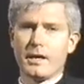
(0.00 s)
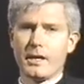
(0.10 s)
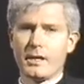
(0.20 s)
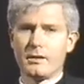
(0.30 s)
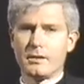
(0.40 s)

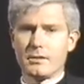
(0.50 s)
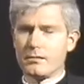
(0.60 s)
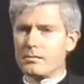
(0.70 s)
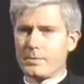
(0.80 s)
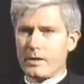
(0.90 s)
and a
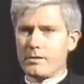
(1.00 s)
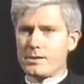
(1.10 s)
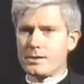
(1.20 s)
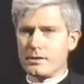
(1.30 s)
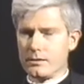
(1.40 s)
third
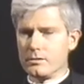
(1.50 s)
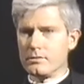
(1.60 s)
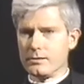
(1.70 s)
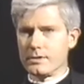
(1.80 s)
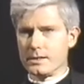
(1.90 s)
parish in
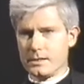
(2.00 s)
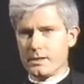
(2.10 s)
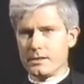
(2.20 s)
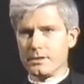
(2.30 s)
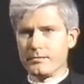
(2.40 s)
Louisville,
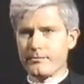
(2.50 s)
Kentucky.